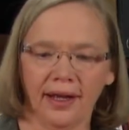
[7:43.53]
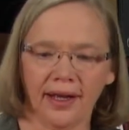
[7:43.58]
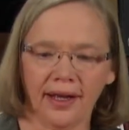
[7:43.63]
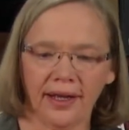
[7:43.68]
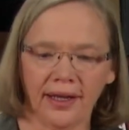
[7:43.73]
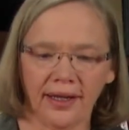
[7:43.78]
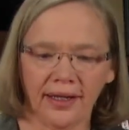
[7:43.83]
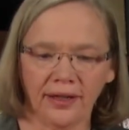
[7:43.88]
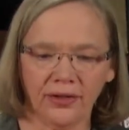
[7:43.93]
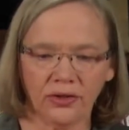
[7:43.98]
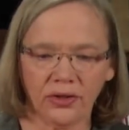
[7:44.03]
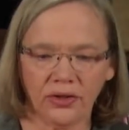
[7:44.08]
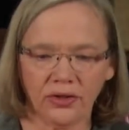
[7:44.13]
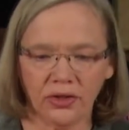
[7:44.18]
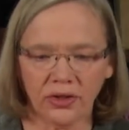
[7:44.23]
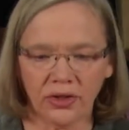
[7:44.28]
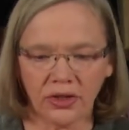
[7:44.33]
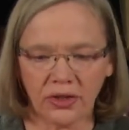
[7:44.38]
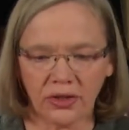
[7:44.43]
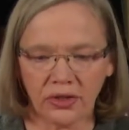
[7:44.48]
I
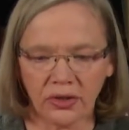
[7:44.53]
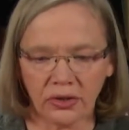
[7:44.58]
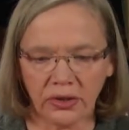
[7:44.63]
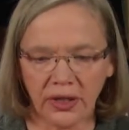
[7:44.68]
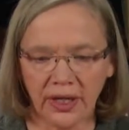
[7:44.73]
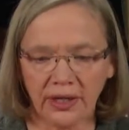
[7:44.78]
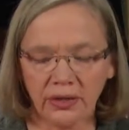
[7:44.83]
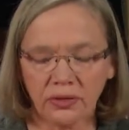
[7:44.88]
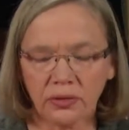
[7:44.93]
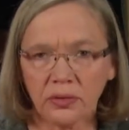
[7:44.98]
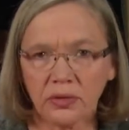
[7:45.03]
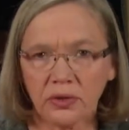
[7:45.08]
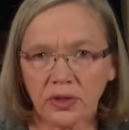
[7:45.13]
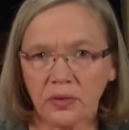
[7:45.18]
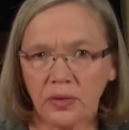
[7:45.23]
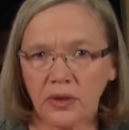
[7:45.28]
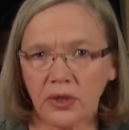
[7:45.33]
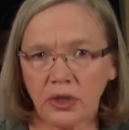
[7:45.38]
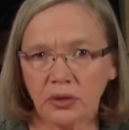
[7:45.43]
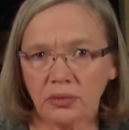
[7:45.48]
introduced this to our
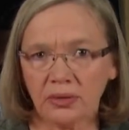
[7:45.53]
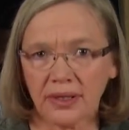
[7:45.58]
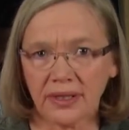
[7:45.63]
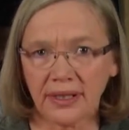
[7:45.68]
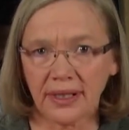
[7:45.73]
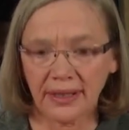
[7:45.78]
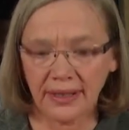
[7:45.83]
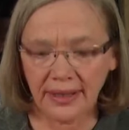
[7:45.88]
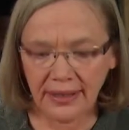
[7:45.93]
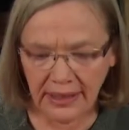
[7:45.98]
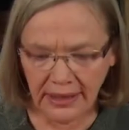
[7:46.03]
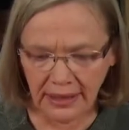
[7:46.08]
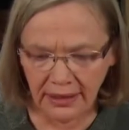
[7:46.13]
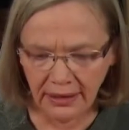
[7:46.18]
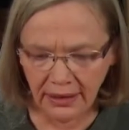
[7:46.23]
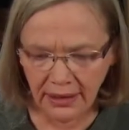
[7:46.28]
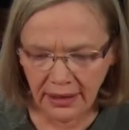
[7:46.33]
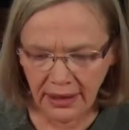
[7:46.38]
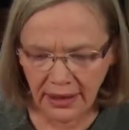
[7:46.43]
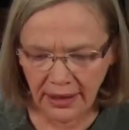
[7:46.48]
daughter when she was
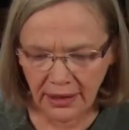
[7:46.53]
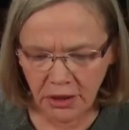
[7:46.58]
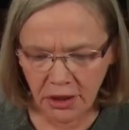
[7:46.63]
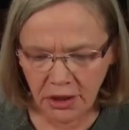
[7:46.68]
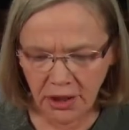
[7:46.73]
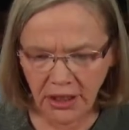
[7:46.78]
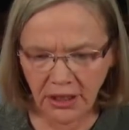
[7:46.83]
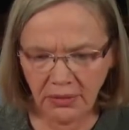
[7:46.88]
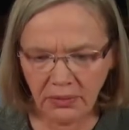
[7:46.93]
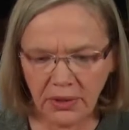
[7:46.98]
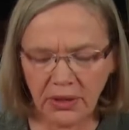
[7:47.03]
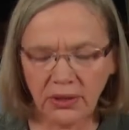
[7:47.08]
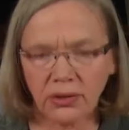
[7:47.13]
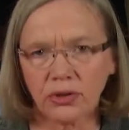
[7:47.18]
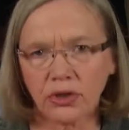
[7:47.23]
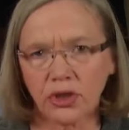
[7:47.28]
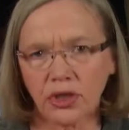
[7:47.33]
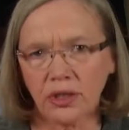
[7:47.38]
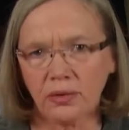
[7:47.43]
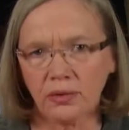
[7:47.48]
16, actually,
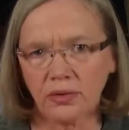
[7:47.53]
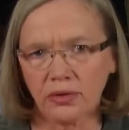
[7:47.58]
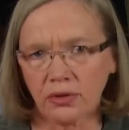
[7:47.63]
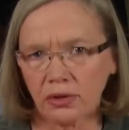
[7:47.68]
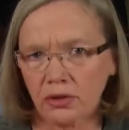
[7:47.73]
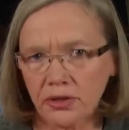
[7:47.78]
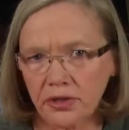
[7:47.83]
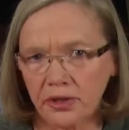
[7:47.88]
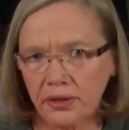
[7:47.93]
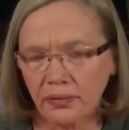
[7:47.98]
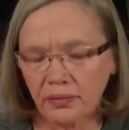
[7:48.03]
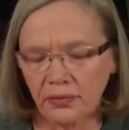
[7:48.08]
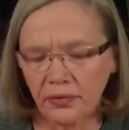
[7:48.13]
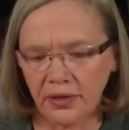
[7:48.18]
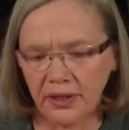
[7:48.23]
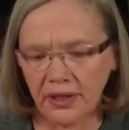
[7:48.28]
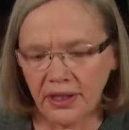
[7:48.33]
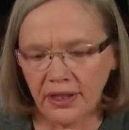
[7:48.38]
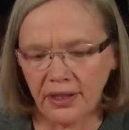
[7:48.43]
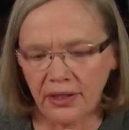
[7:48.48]
because she was asking for
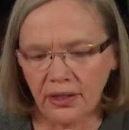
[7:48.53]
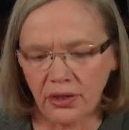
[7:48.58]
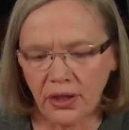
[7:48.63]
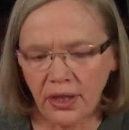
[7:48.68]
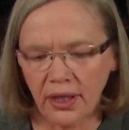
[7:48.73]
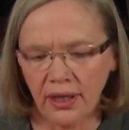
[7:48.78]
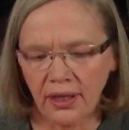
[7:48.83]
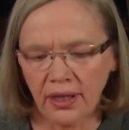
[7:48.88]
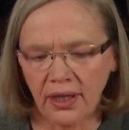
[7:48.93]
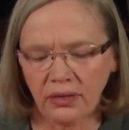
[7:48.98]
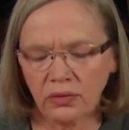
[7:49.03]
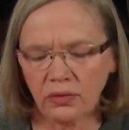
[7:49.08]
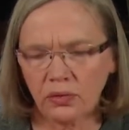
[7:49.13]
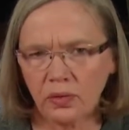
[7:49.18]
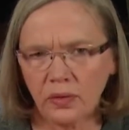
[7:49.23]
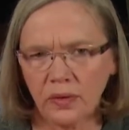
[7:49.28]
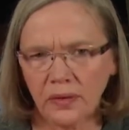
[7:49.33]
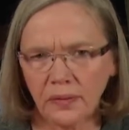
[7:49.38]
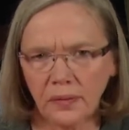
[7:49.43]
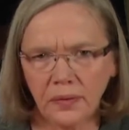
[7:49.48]
it then, and I thought,
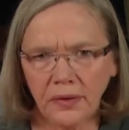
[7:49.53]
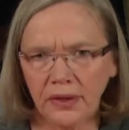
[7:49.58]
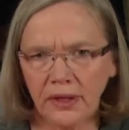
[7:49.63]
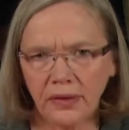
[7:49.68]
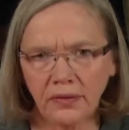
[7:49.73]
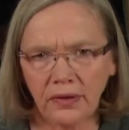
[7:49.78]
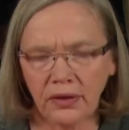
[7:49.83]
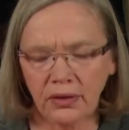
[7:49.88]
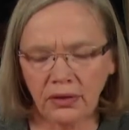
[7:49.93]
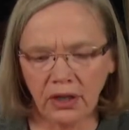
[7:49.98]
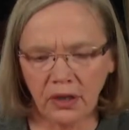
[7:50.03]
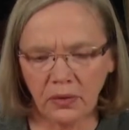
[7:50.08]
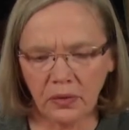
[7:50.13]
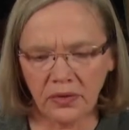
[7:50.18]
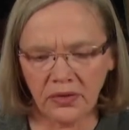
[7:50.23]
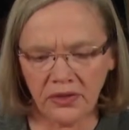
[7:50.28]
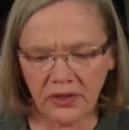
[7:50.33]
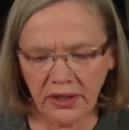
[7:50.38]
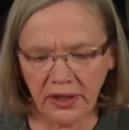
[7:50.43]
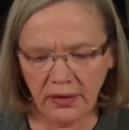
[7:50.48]
well, we'll give it a go.
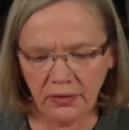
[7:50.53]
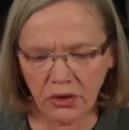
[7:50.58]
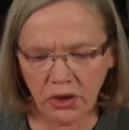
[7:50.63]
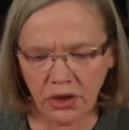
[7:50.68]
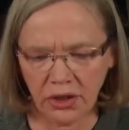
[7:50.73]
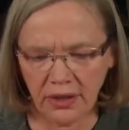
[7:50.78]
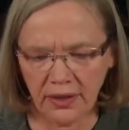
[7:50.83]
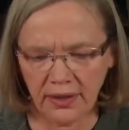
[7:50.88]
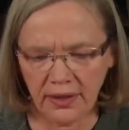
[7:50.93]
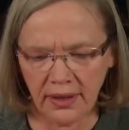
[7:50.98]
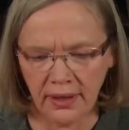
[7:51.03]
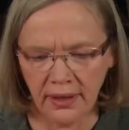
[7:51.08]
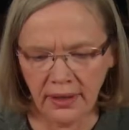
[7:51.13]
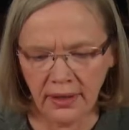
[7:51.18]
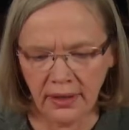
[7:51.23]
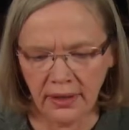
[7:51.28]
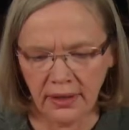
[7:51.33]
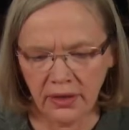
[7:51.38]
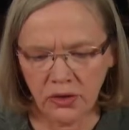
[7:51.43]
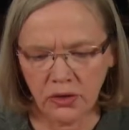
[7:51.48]
We'll see if she's
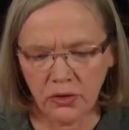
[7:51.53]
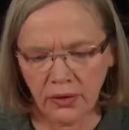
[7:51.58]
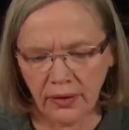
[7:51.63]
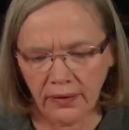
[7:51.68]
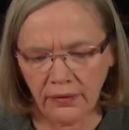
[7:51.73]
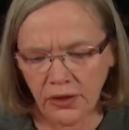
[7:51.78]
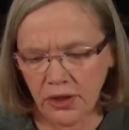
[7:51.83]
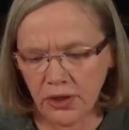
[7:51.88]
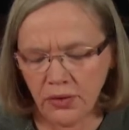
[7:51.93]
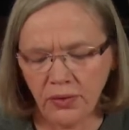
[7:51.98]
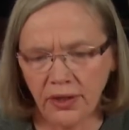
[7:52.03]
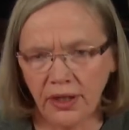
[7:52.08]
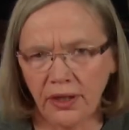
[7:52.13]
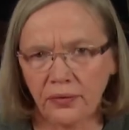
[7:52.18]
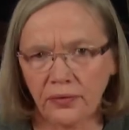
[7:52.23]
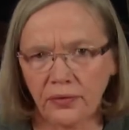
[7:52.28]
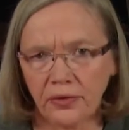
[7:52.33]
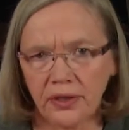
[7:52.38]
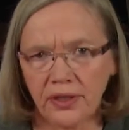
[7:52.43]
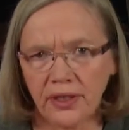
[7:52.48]
ready
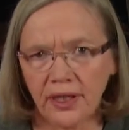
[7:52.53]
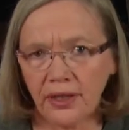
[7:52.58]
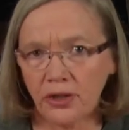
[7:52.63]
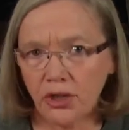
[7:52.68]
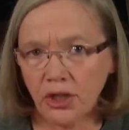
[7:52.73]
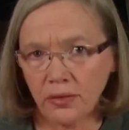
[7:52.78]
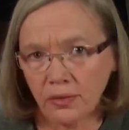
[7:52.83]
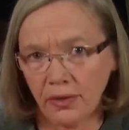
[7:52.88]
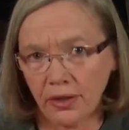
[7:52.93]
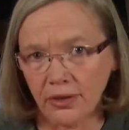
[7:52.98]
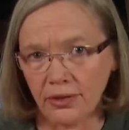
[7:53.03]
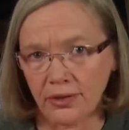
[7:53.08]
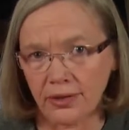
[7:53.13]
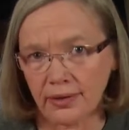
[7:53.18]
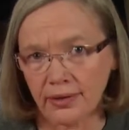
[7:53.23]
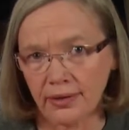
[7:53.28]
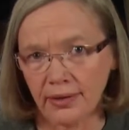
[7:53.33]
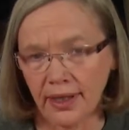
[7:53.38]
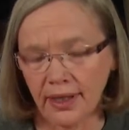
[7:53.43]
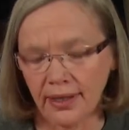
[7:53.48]
for it, and she
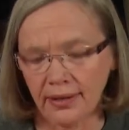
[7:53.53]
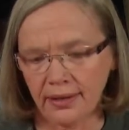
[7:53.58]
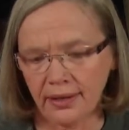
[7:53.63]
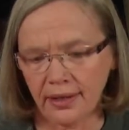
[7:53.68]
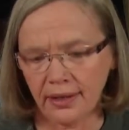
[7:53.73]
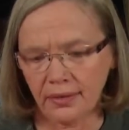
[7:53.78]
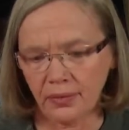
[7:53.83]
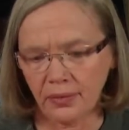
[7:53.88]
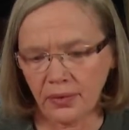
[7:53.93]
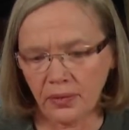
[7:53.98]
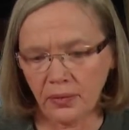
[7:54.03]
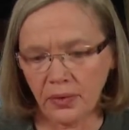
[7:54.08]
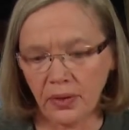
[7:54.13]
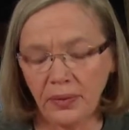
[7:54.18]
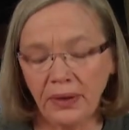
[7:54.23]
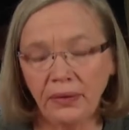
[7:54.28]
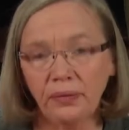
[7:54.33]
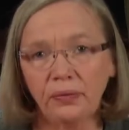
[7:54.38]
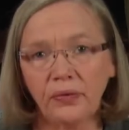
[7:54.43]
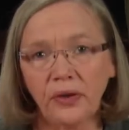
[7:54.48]
was. And we
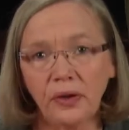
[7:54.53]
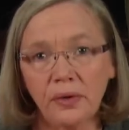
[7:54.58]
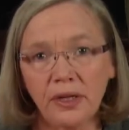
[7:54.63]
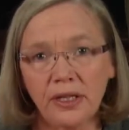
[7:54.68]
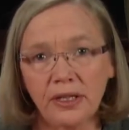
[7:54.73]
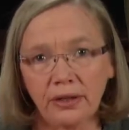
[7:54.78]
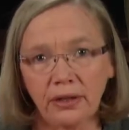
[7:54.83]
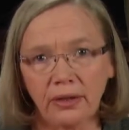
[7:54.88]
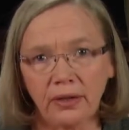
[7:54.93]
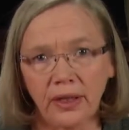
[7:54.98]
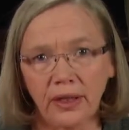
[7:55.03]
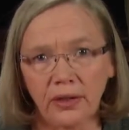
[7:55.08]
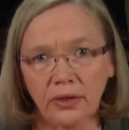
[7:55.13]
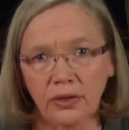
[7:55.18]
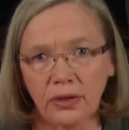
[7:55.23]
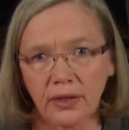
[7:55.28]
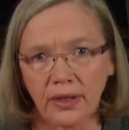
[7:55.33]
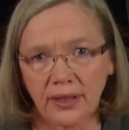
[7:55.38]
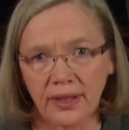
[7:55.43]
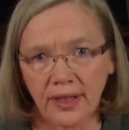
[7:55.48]
went very slowly. It
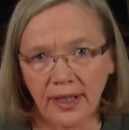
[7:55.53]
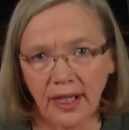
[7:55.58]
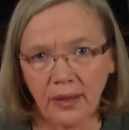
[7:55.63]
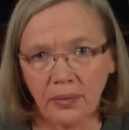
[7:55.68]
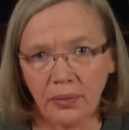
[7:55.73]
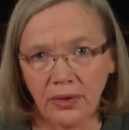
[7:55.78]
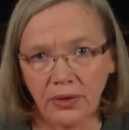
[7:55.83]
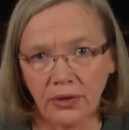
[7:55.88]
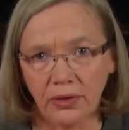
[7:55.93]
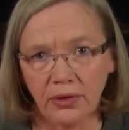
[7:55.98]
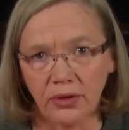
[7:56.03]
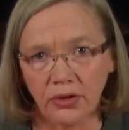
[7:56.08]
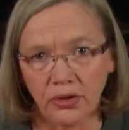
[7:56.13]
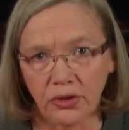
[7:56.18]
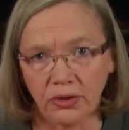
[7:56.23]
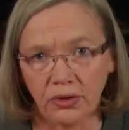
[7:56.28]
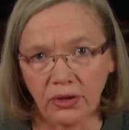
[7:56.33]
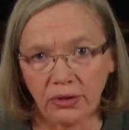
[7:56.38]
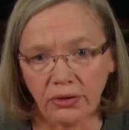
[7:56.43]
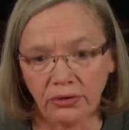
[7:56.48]
took us a couple of years
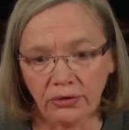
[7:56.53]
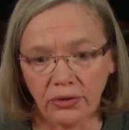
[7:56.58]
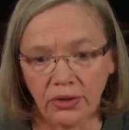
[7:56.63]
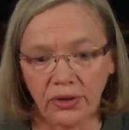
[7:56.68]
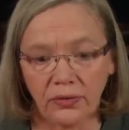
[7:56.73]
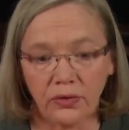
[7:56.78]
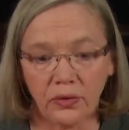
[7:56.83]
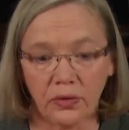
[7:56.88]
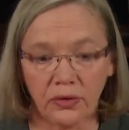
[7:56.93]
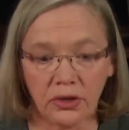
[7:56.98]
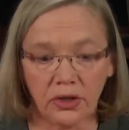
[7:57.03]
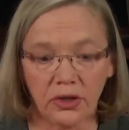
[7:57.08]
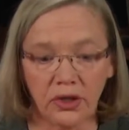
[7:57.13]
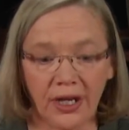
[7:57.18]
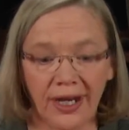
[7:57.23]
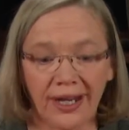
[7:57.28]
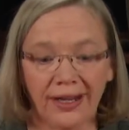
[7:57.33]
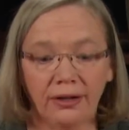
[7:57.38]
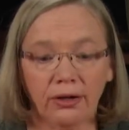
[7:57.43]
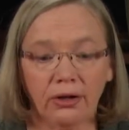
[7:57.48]
to go through it. If you want to know
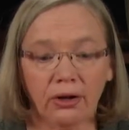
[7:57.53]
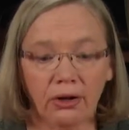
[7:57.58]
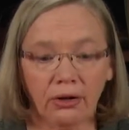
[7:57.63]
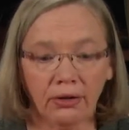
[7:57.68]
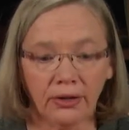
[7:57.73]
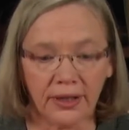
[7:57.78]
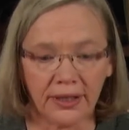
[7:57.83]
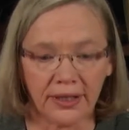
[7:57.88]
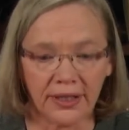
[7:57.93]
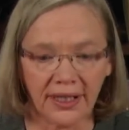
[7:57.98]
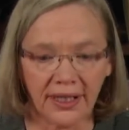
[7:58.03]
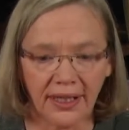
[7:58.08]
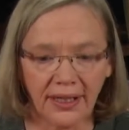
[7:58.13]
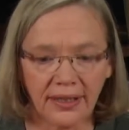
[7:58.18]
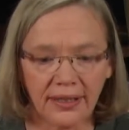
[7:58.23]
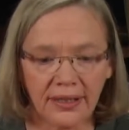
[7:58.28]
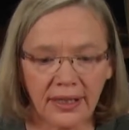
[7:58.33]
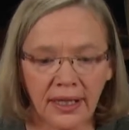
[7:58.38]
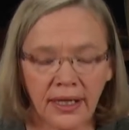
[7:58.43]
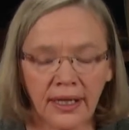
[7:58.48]
how long it
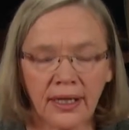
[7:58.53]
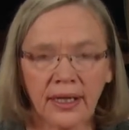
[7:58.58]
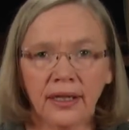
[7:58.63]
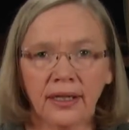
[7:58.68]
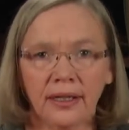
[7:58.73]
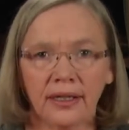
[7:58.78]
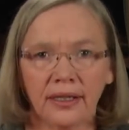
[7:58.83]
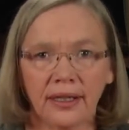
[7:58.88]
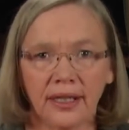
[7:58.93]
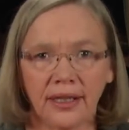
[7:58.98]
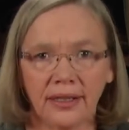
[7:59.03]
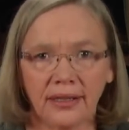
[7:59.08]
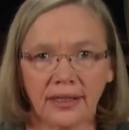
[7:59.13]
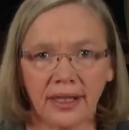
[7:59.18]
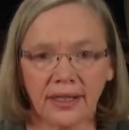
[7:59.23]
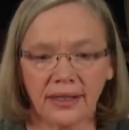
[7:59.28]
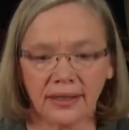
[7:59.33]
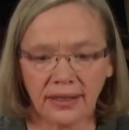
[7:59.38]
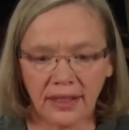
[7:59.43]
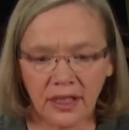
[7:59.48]
takes, it can
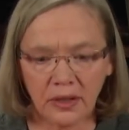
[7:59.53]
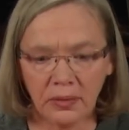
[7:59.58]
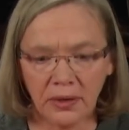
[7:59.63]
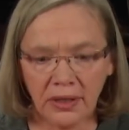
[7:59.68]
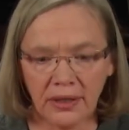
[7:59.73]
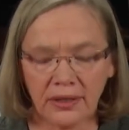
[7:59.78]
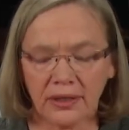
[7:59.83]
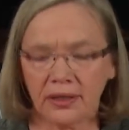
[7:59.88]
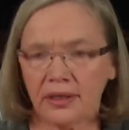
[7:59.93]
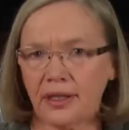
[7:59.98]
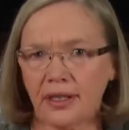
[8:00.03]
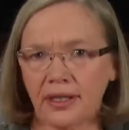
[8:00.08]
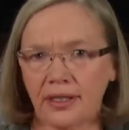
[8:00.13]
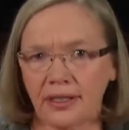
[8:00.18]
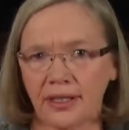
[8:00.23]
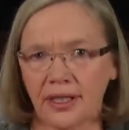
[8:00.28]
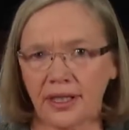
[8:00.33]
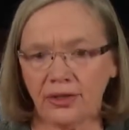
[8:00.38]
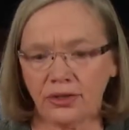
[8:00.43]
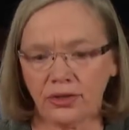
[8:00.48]
take 6 months and it can
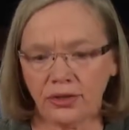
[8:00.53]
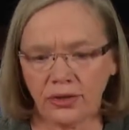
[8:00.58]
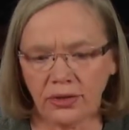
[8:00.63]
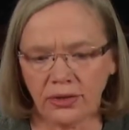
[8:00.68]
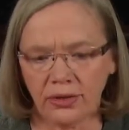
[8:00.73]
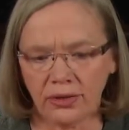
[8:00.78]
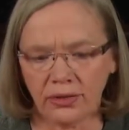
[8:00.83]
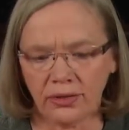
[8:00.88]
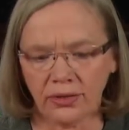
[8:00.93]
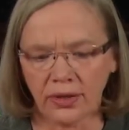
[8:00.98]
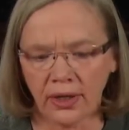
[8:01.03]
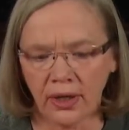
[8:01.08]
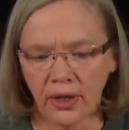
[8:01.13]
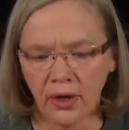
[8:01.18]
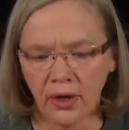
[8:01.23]
take 2 years.